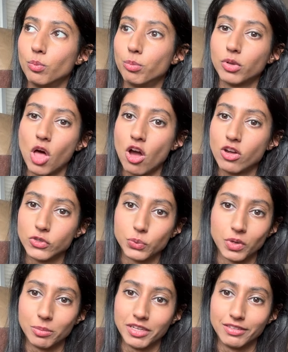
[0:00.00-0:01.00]
blonde
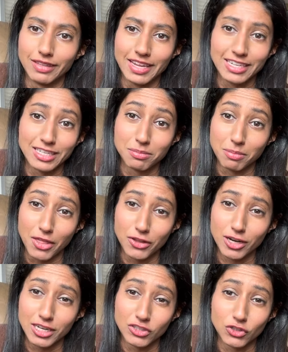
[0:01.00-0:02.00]
women like his mother,
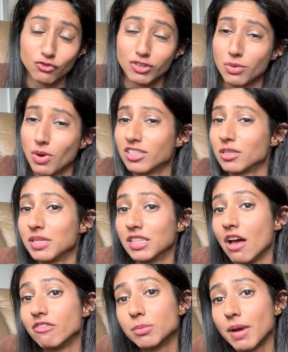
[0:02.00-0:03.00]
and he just really wanted to be
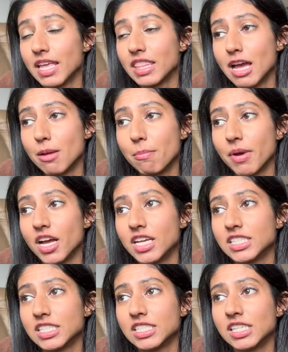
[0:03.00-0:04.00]
loved by them.
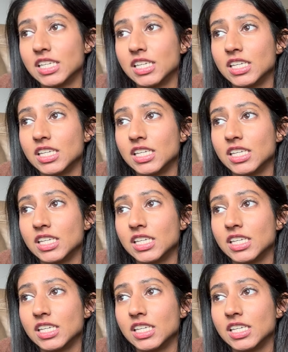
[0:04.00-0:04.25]
But